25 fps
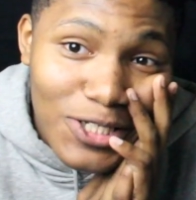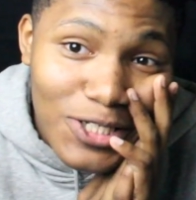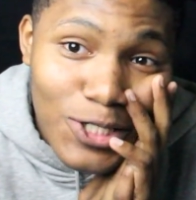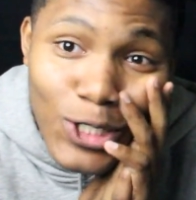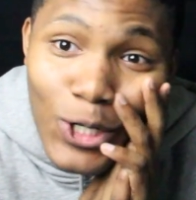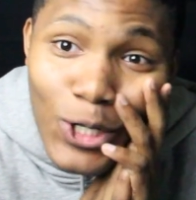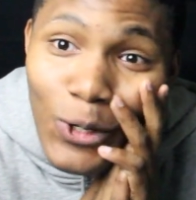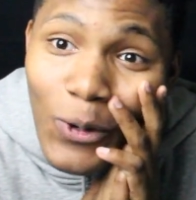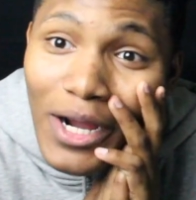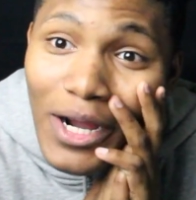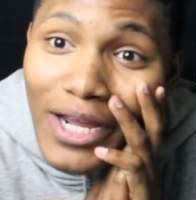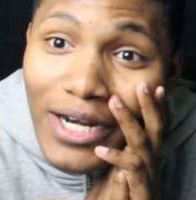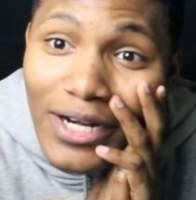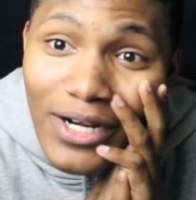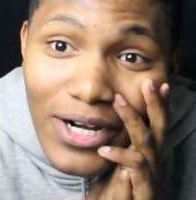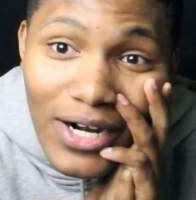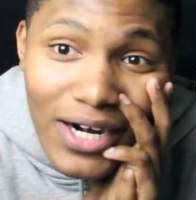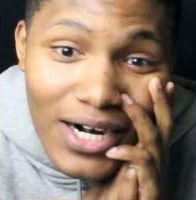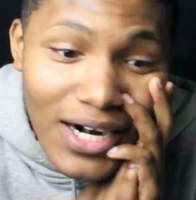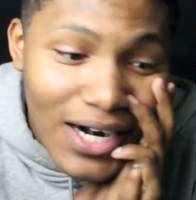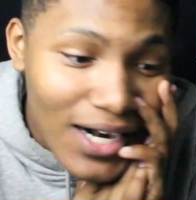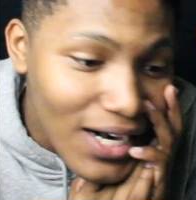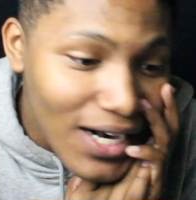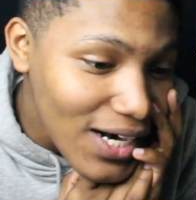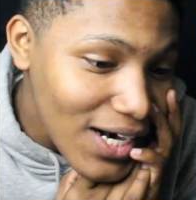
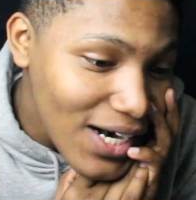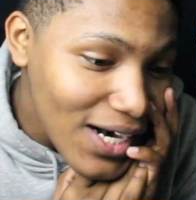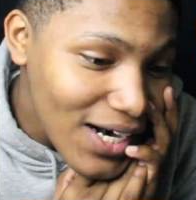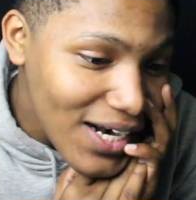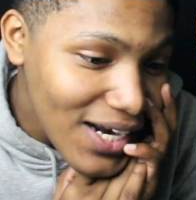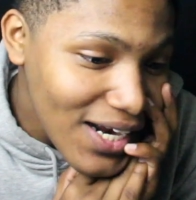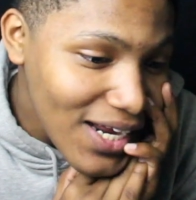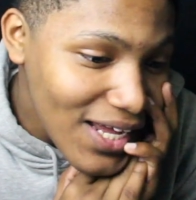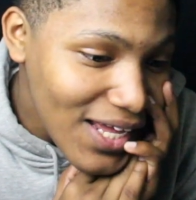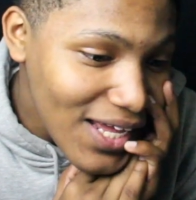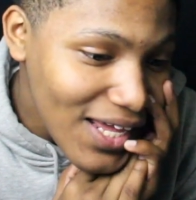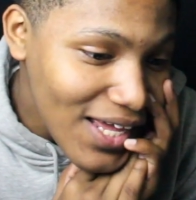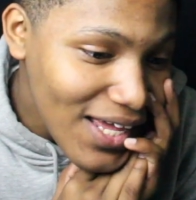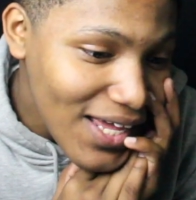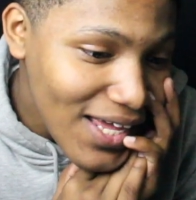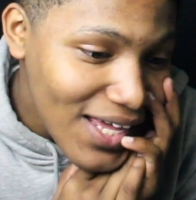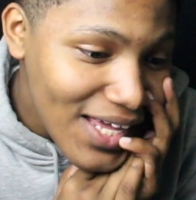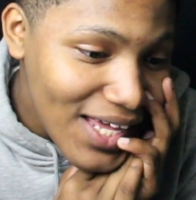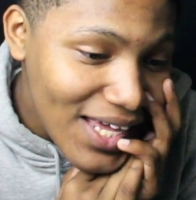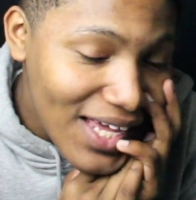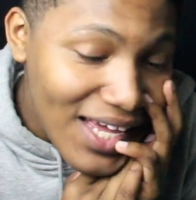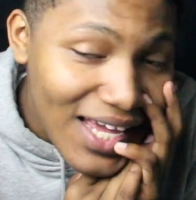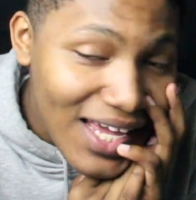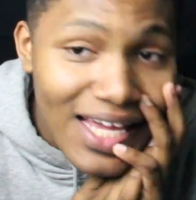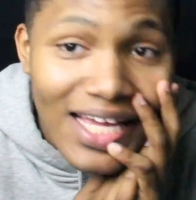Joyner,
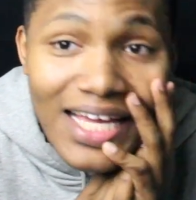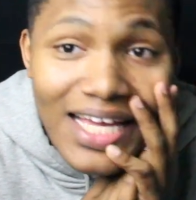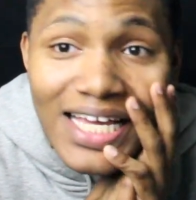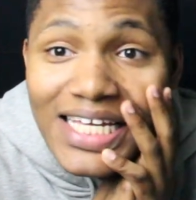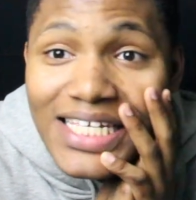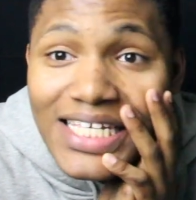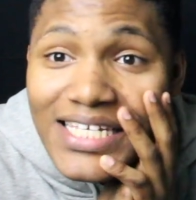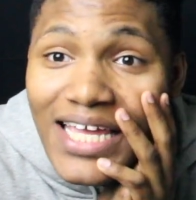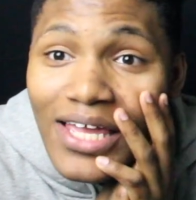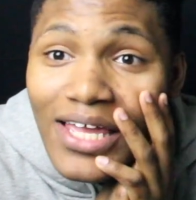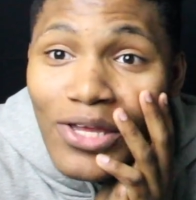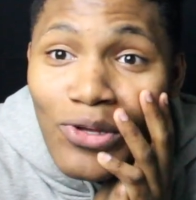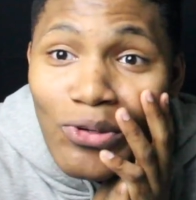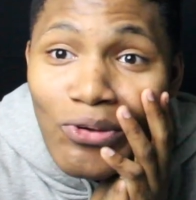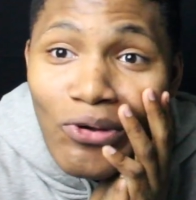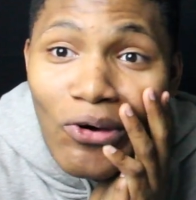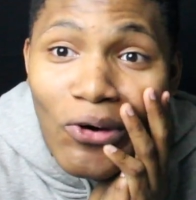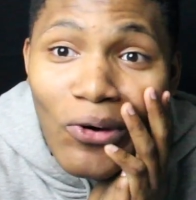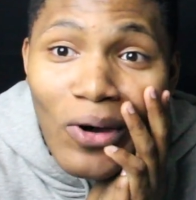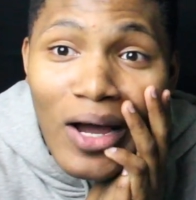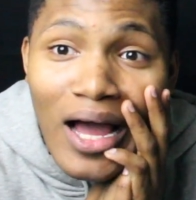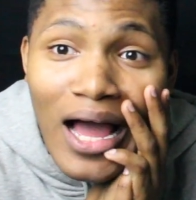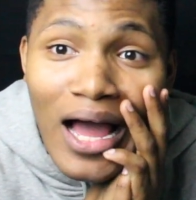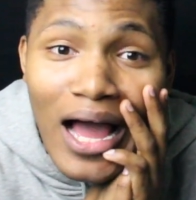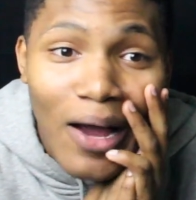he said, you
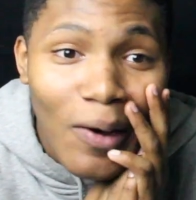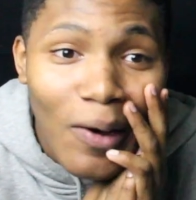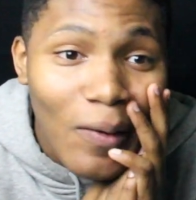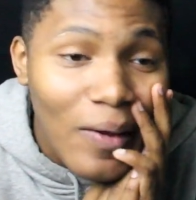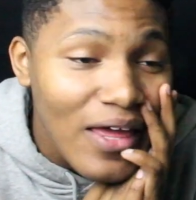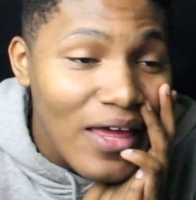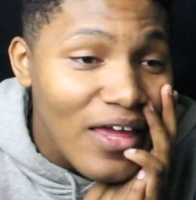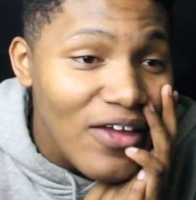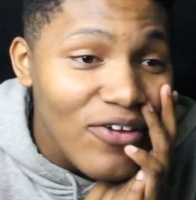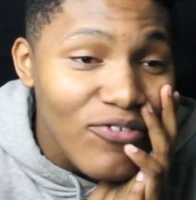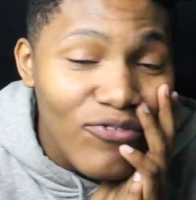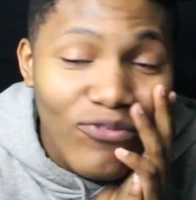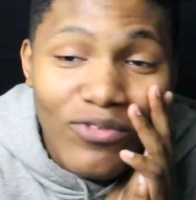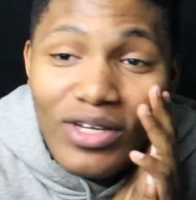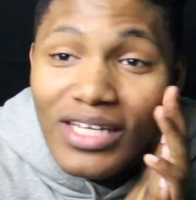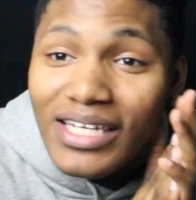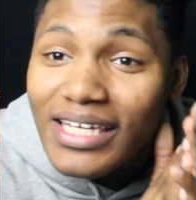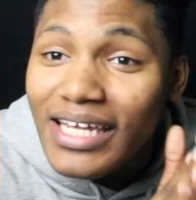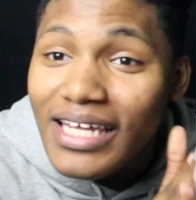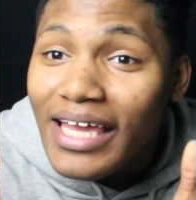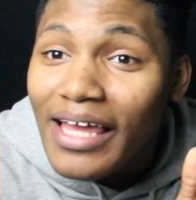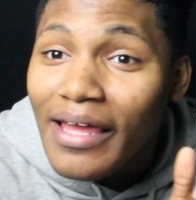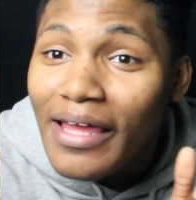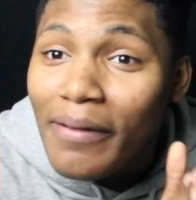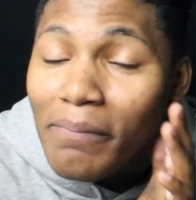know, if we
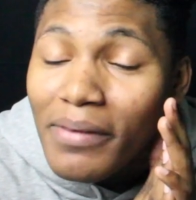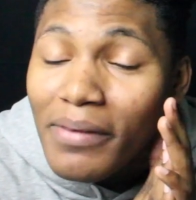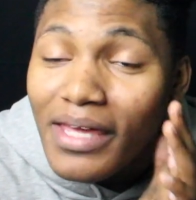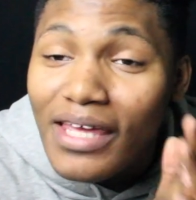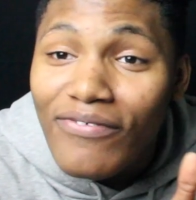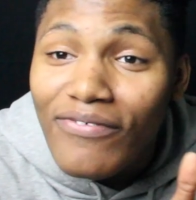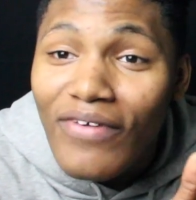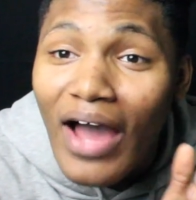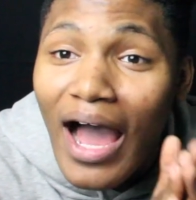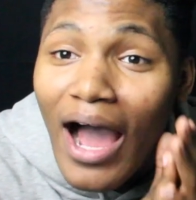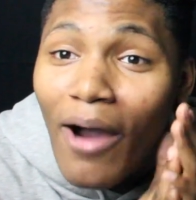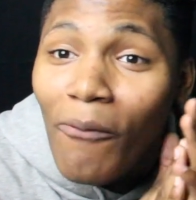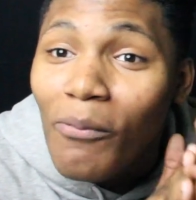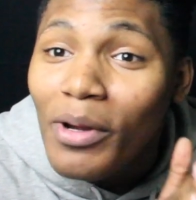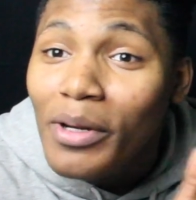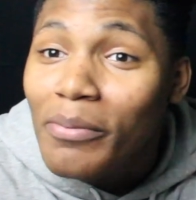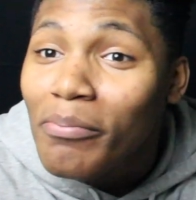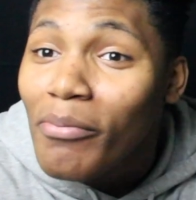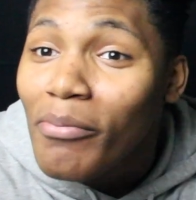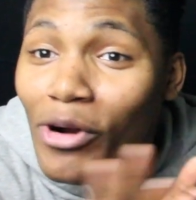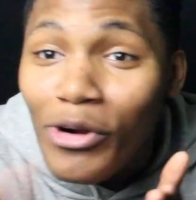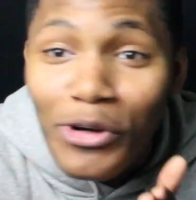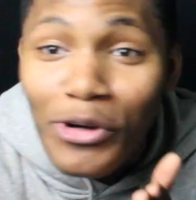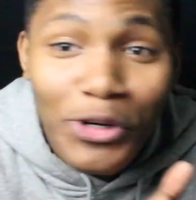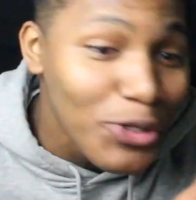did beef, I would
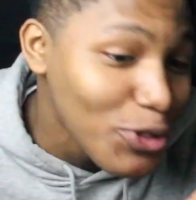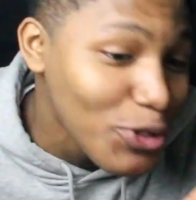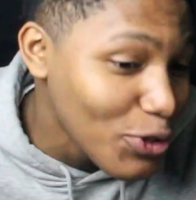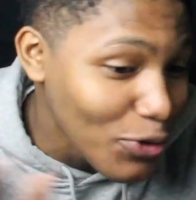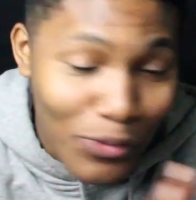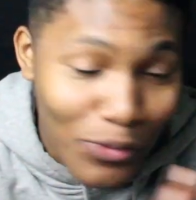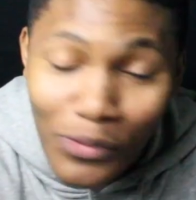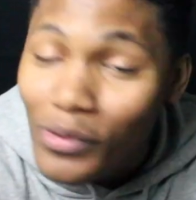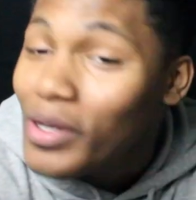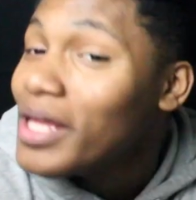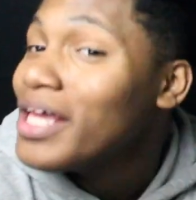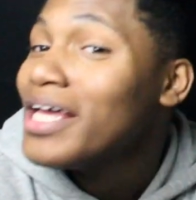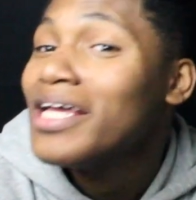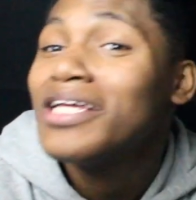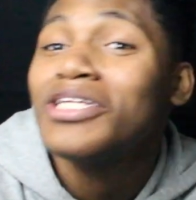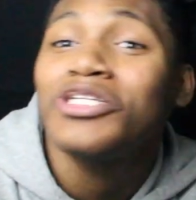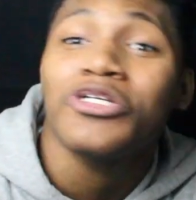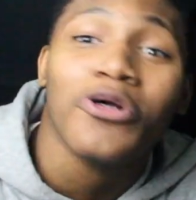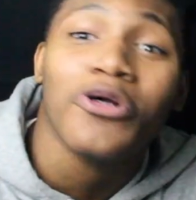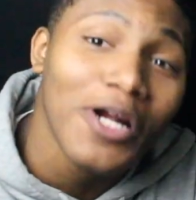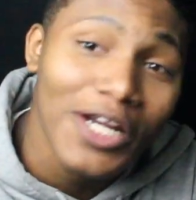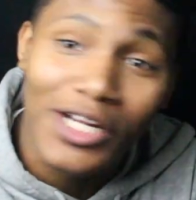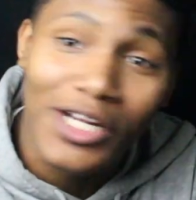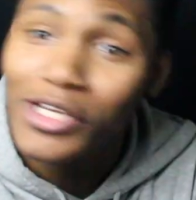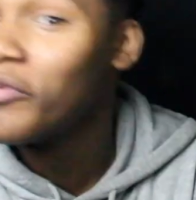murder you.
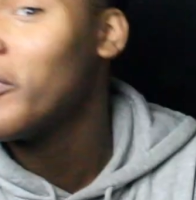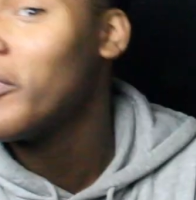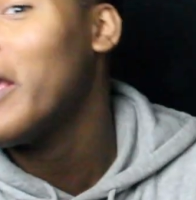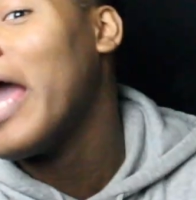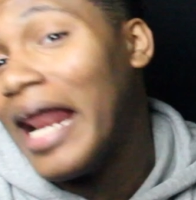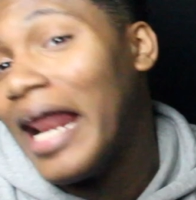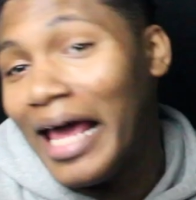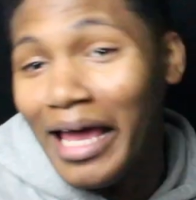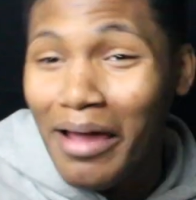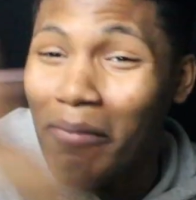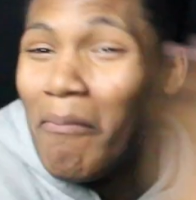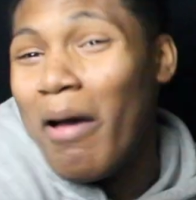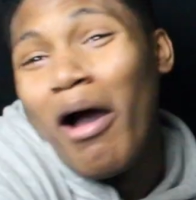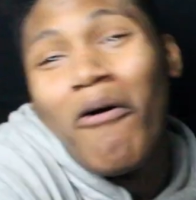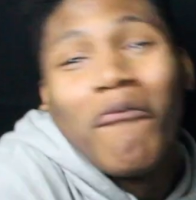Joyner, you gotta come